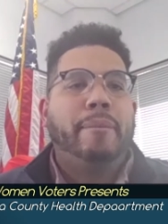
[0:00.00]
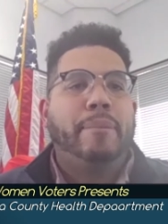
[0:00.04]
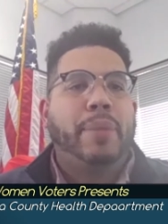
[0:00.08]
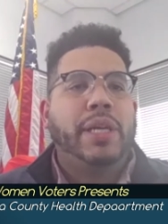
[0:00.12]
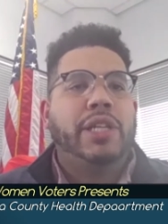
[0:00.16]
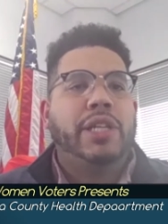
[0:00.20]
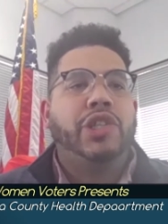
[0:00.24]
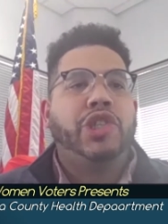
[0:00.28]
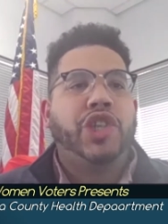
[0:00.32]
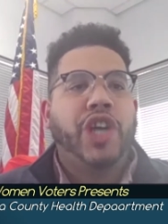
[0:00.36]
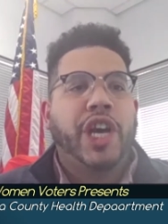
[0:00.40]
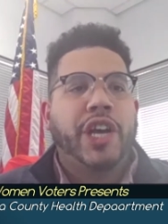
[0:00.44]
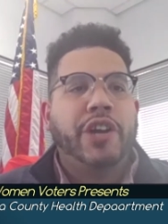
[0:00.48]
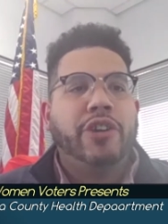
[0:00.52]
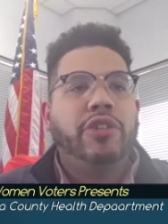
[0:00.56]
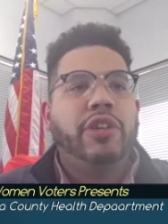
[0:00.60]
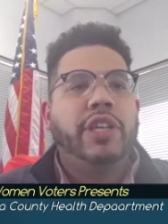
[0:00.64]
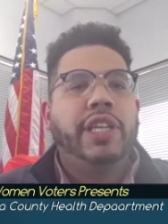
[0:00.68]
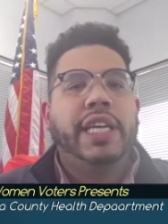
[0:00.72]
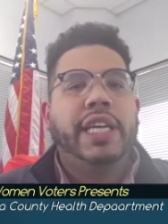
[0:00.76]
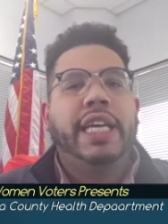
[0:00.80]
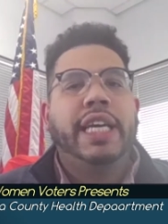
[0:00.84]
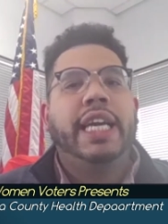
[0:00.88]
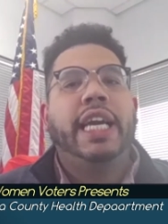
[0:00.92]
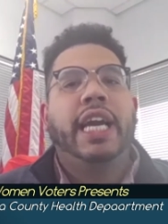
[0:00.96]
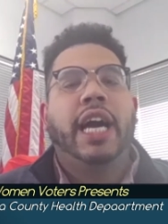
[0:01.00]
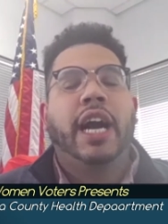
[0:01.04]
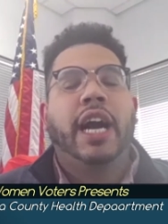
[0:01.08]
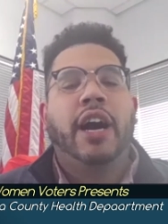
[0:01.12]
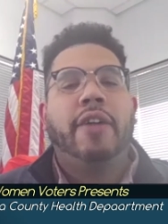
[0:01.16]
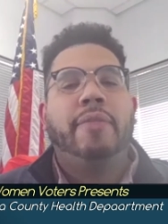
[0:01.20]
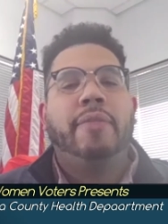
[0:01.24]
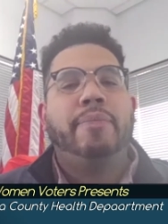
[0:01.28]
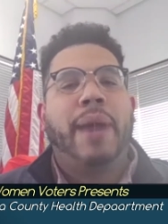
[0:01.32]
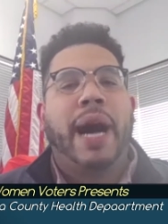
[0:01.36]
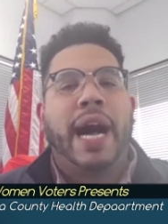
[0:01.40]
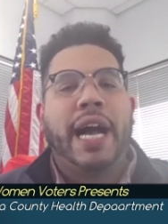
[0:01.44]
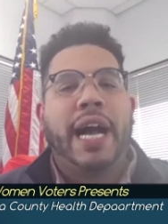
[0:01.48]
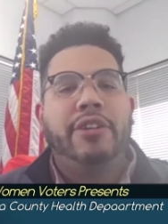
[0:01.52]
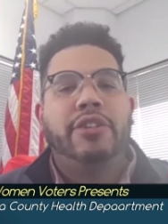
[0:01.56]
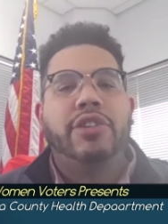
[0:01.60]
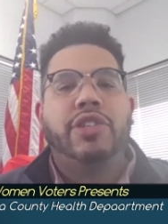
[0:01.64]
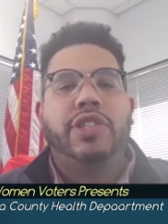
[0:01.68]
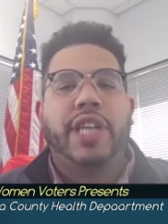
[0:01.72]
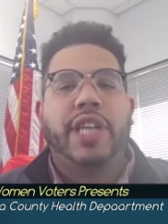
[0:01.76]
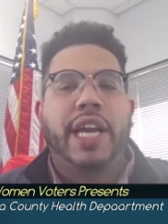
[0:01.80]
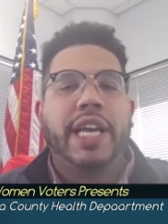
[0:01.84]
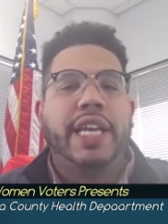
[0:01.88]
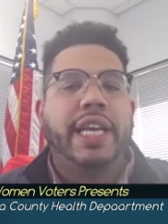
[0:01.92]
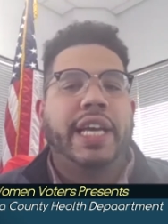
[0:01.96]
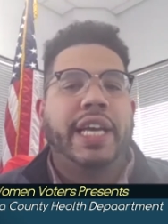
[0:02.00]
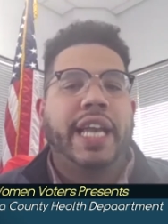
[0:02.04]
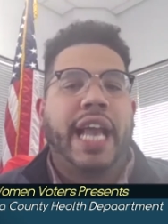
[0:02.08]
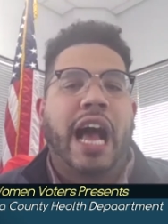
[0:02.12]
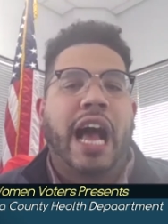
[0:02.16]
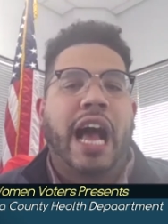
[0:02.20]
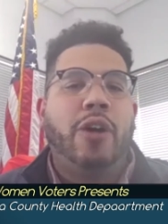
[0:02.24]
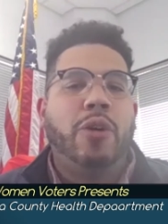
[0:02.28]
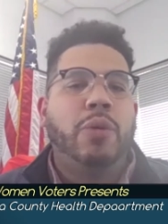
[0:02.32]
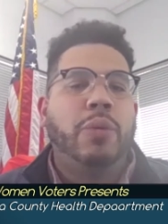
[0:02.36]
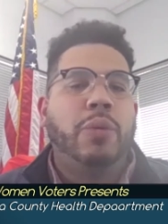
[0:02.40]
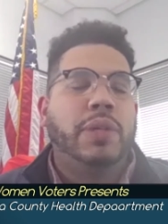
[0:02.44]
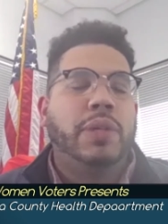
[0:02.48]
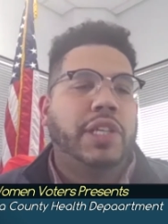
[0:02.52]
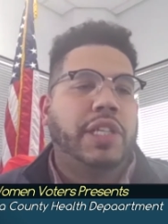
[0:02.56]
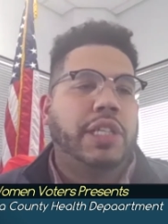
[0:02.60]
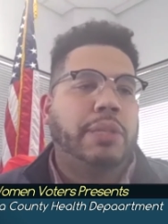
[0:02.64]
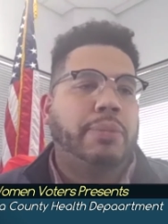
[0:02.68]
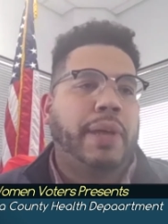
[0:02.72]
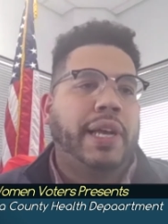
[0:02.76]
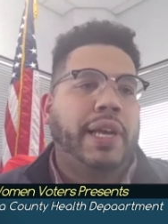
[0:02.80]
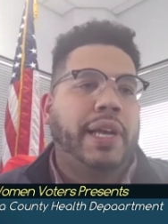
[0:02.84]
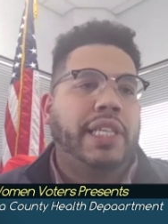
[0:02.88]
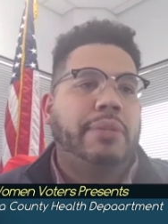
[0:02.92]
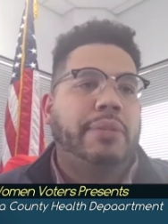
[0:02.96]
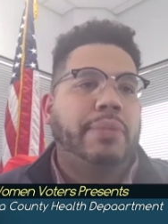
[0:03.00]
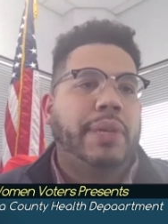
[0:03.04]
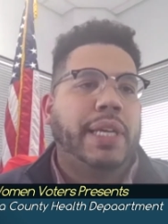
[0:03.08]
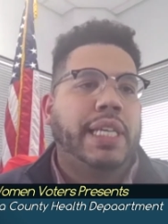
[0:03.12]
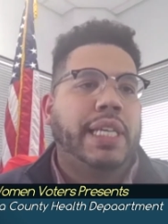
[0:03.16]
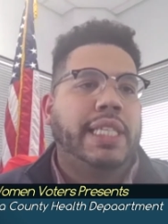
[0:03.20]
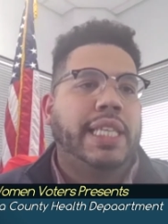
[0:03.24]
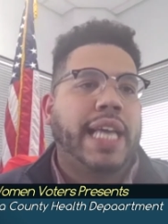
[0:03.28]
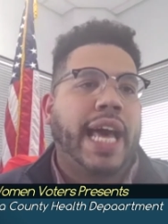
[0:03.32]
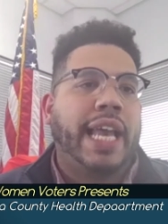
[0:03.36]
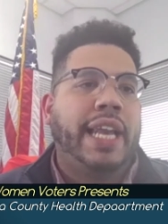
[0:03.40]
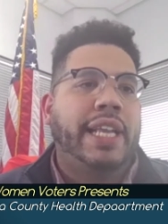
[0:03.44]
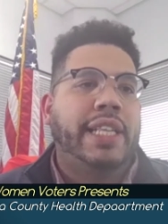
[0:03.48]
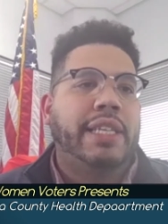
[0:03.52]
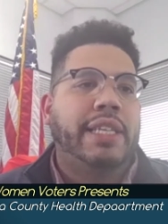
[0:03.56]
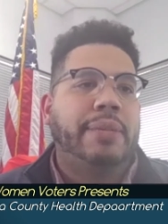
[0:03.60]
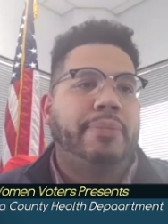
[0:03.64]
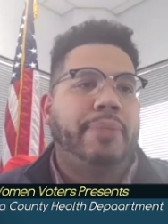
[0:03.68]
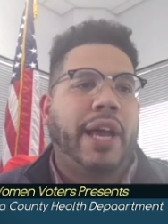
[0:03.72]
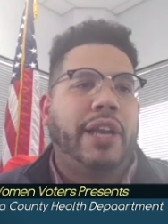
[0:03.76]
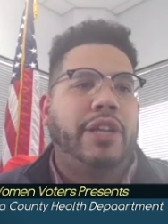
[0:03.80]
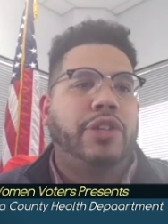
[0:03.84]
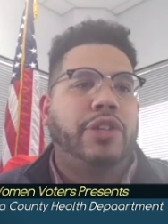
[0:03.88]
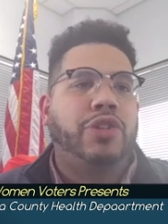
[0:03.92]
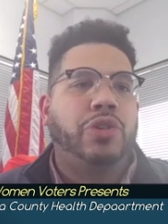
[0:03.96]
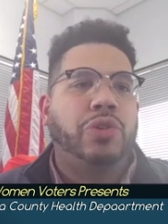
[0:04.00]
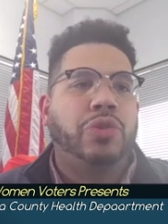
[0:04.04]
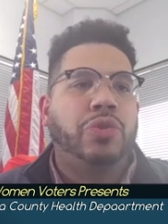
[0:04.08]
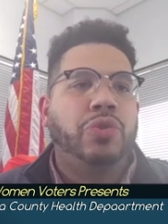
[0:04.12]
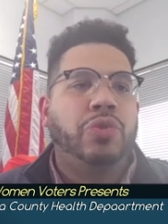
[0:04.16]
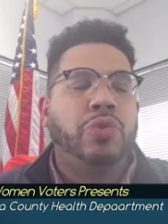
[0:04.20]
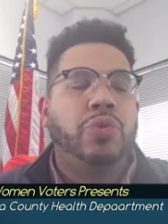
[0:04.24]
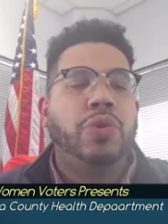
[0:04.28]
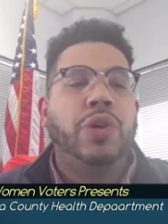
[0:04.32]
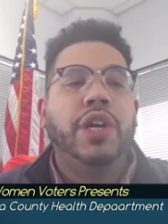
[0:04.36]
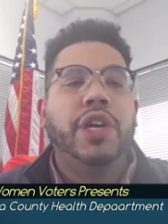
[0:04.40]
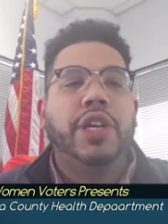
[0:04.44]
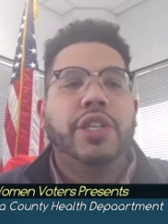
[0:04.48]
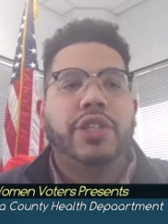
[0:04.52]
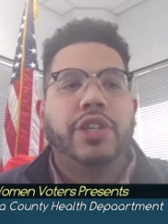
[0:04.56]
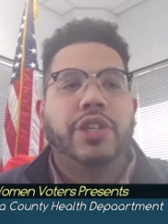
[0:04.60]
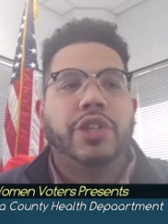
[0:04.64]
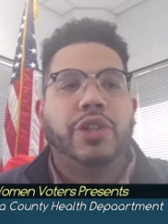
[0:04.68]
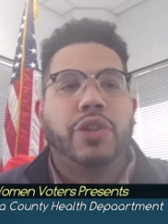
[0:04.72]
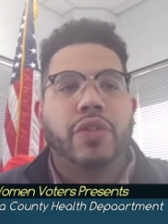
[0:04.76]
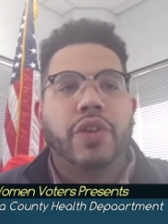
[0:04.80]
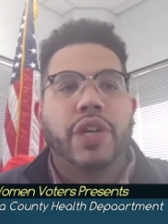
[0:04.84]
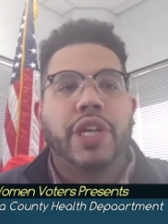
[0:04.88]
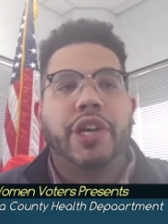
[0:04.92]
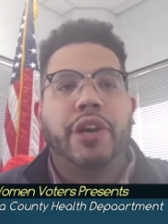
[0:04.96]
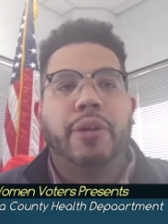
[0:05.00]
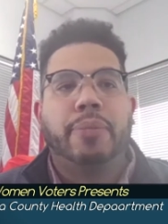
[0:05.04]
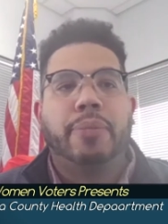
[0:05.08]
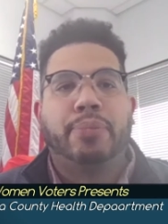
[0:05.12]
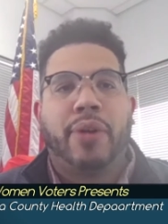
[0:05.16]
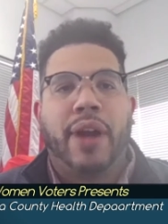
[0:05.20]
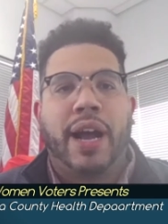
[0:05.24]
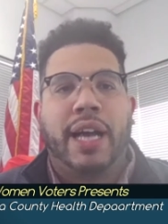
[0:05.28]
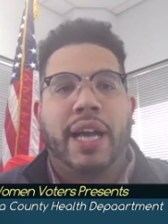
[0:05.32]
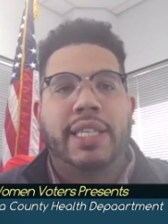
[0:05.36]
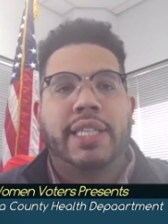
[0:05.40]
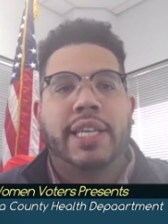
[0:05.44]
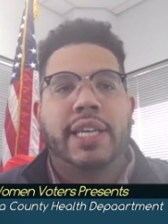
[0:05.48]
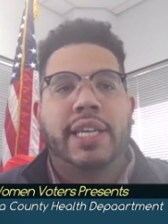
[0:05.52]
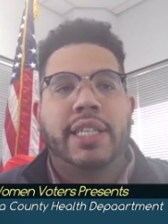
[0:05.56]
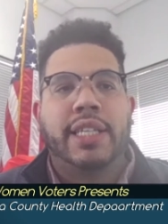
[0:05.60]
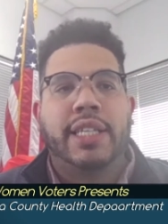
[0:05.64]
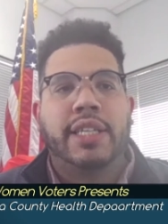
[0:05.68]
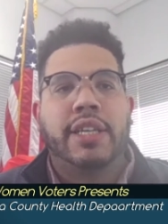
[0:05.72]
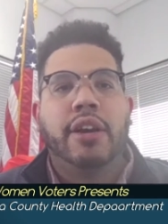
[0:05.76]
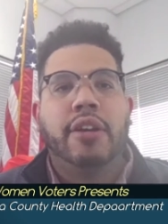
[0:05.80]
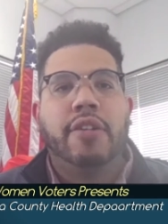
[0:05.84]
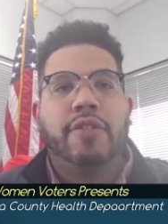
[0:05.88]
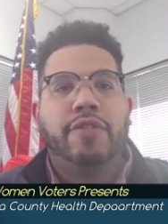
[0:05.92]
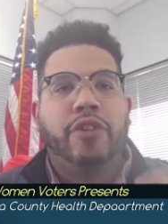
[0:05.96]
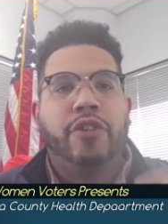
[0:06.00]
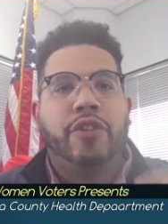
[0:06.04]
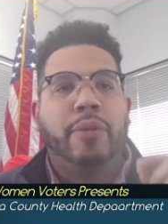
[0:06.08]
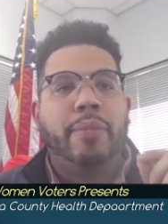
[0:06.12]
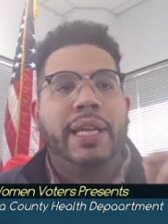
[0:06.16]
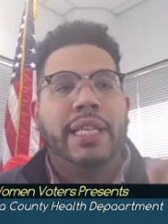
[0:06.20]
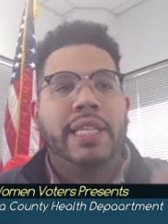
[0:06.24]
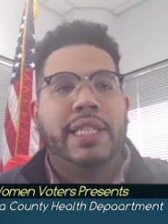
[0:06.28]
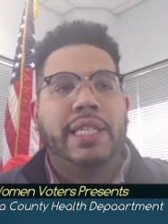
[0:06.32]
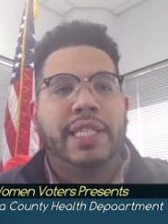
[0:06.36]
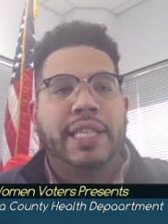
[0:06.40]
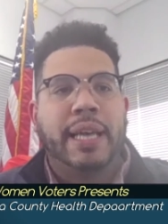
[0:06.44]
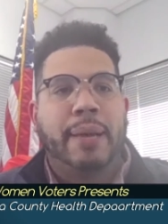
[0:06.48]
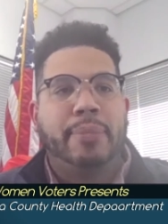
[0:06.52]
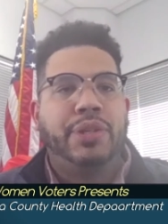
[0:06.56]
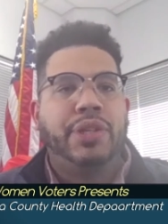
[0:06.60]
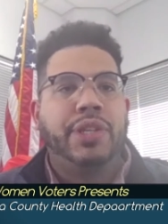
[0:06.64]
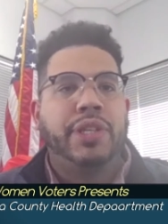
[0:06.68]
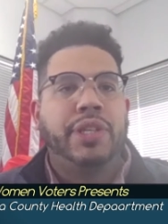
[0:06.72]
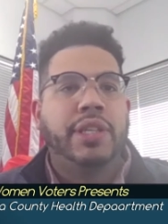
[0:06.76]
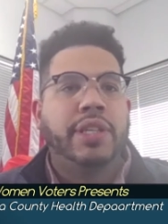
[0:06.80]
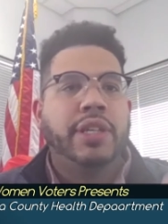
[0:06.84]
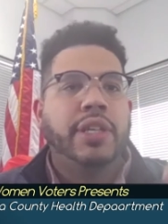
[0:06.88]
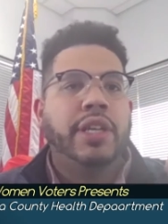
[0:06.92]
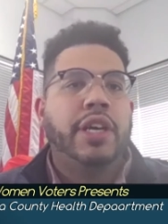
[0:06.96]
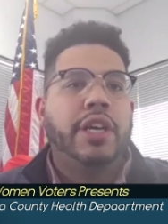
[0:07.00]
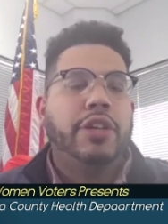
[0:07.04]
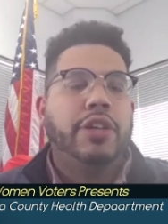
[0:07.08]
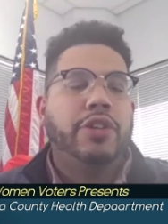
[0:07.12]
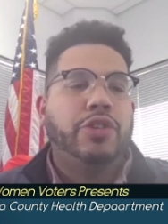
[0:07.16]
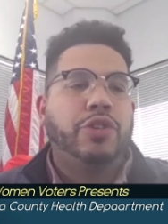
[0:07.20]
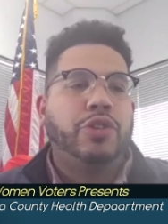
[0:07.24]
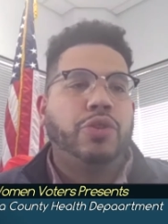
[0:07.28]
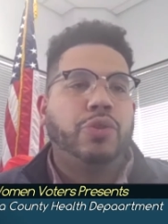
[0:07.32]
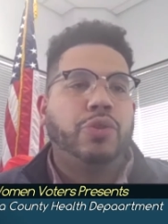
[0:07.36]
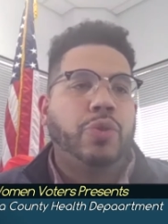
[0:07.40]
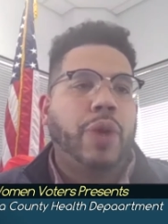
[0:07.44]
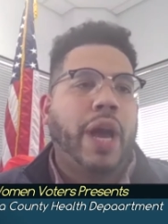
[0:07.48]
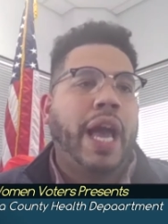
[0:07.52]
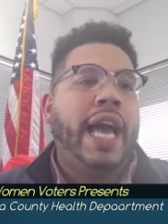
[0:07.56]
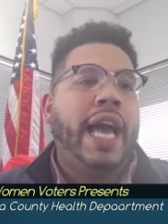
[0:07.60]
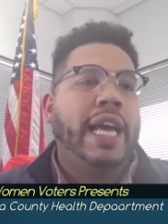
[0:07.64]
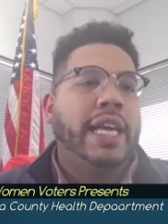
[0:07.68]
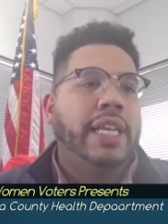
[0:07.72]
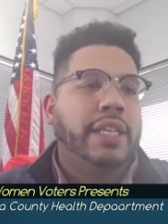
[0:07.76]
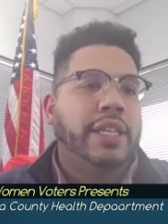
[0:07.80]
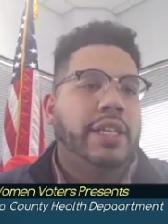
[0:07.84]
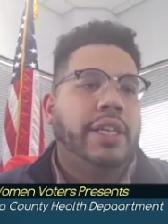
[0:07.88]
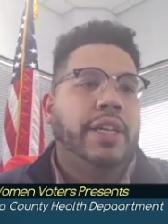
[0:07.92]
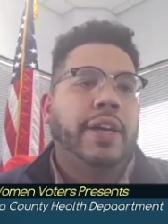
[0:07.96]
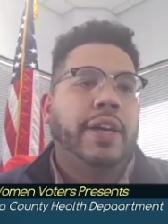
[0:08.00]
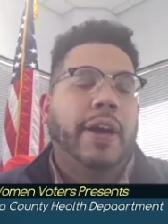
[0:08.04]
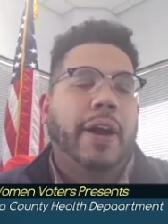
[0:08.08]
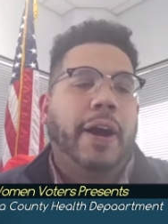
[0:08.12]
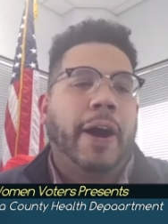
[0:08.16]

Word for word: But generally, uh, my understanding and how it was explained to me is that it's about a two to three year process from inception to end.